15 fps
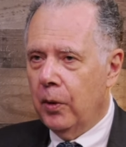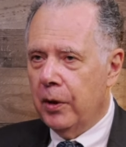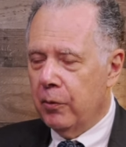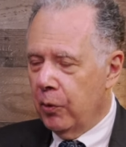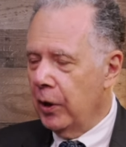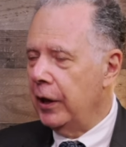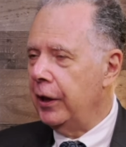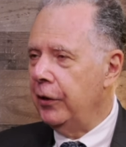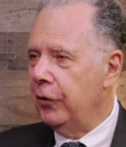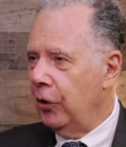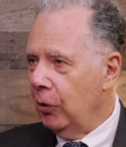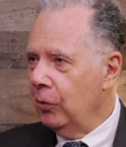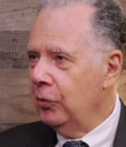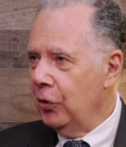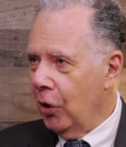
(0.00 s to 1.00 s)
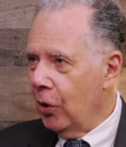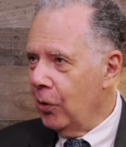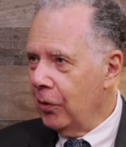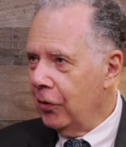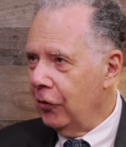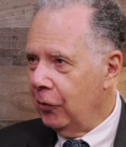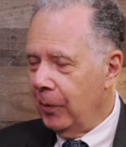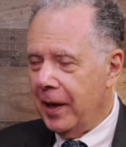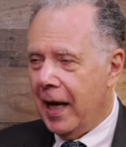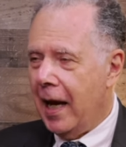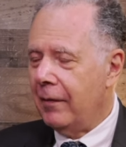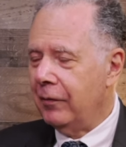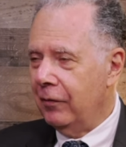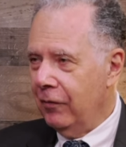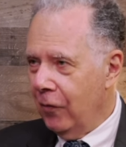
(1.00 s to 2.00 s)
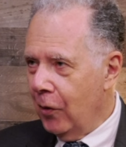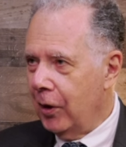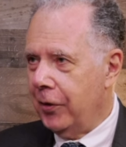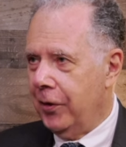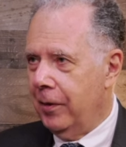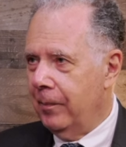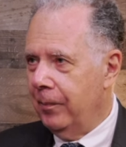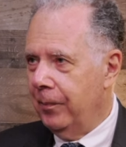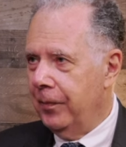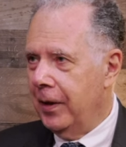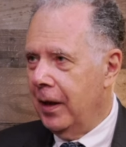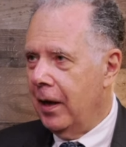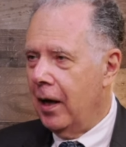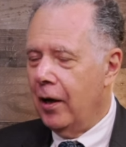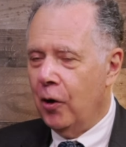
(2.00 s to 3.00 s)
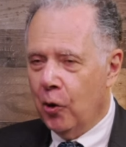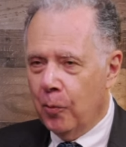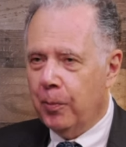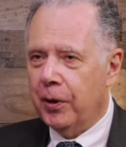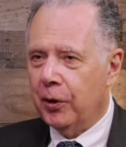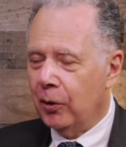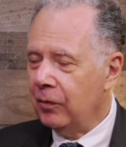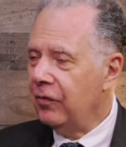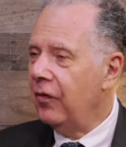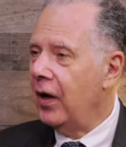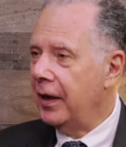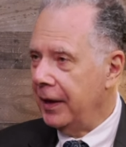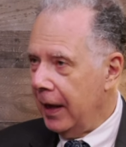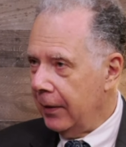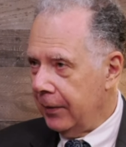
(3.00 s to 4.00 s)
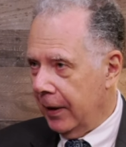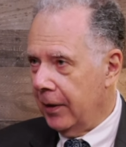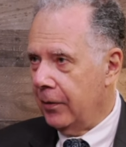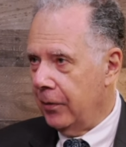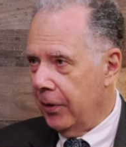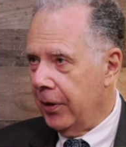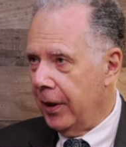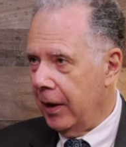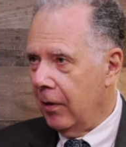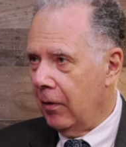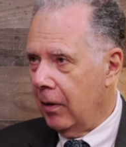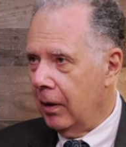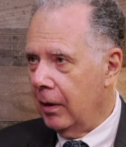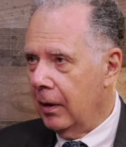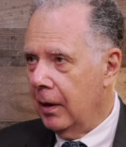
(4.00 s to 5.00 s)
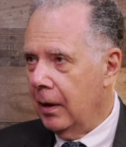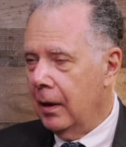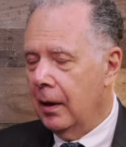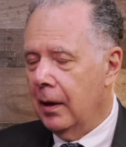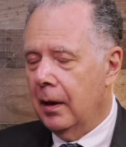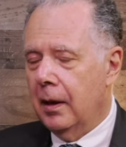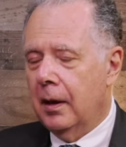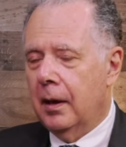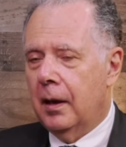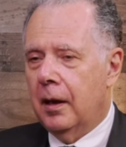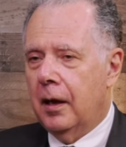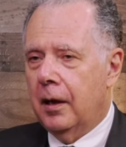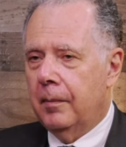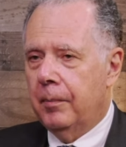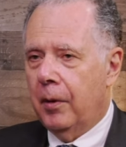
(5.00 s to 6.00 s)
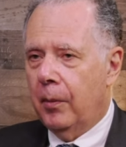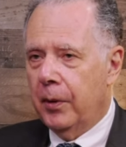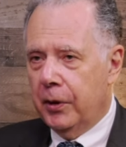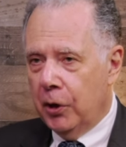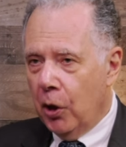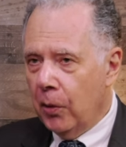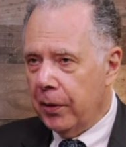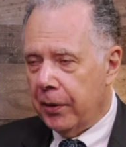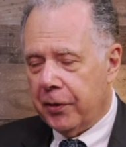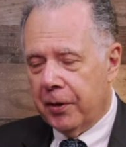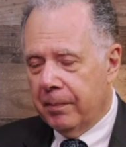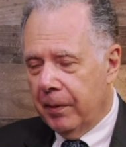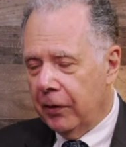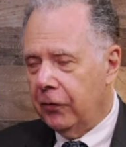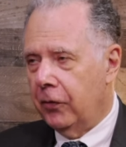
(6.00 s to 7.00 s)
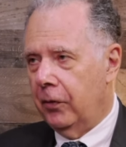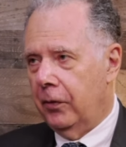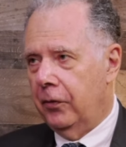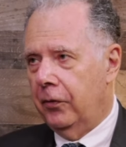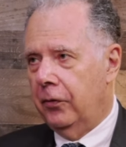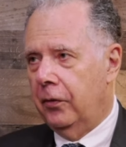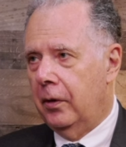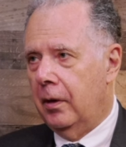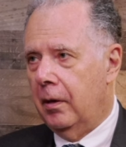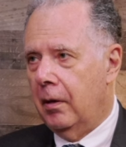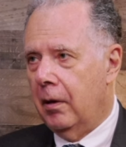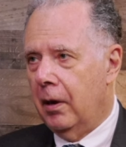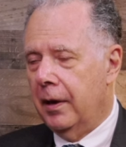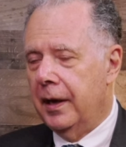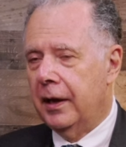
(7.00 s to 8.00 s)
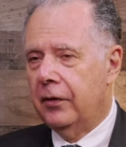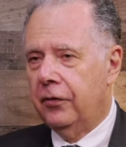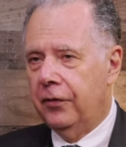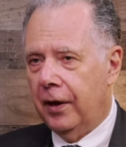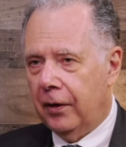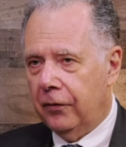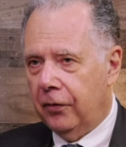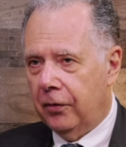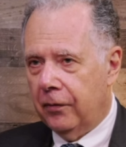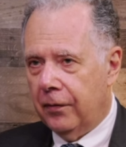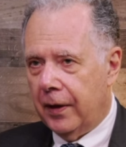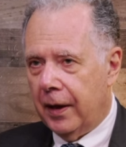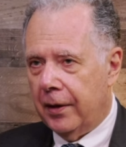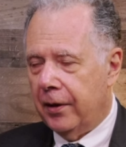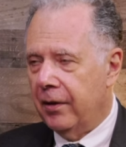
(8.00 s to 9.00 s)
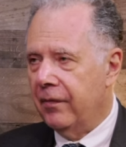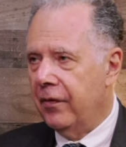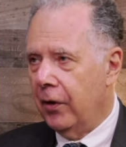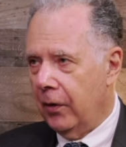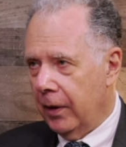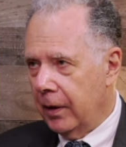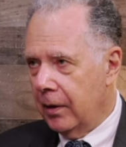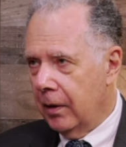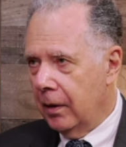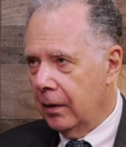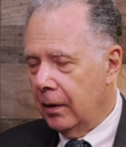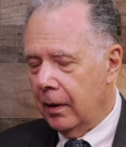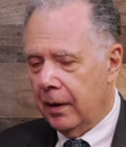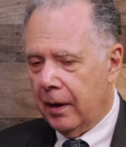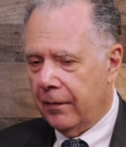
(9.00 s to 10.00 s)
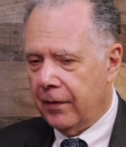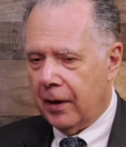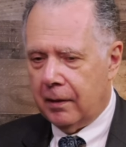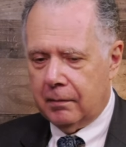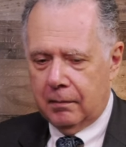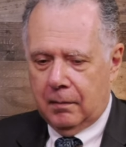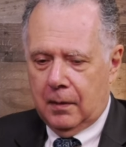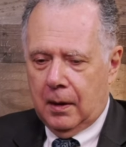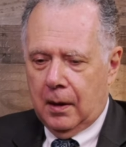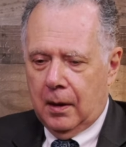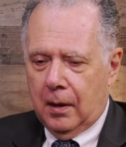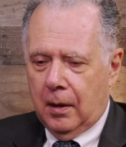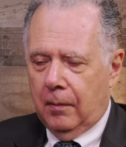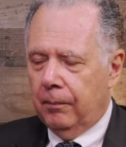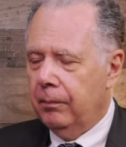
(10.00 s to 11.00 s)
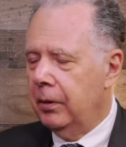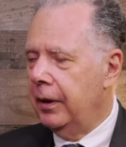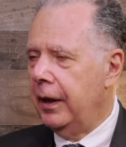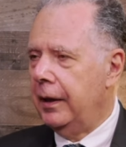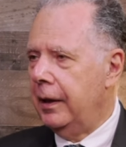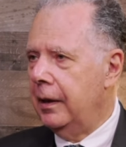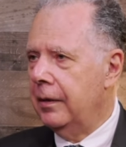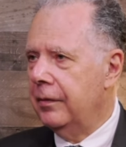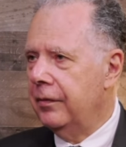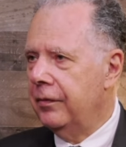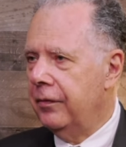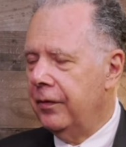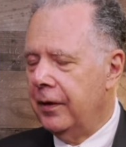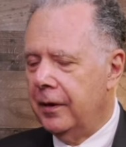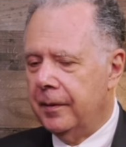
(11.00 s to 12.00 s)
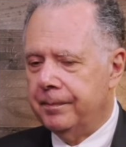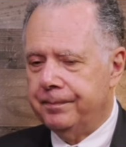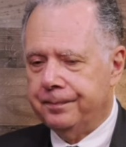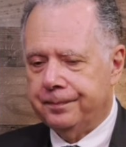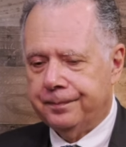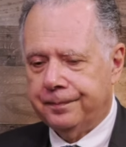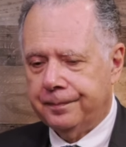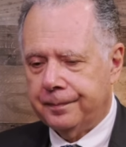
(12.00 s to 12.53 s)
we really don't know because we haven't fought them. I hope we don't find out how good they are. Uh, but we know that their missiles are extensive and they're very good, and they've got plenty of um,